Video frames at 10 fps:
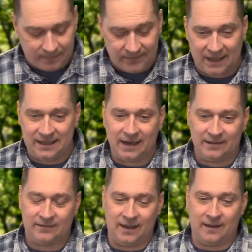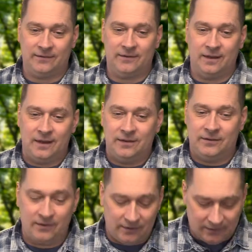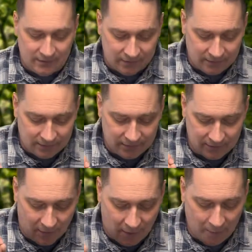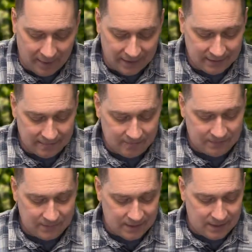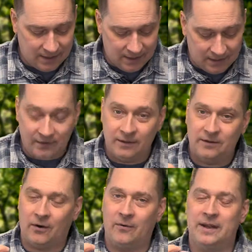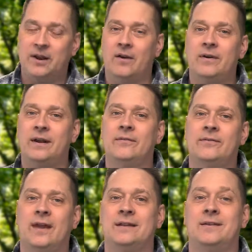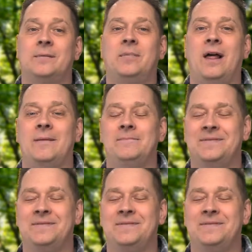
And then it says, to, to, to open or recovering of sight to the blind.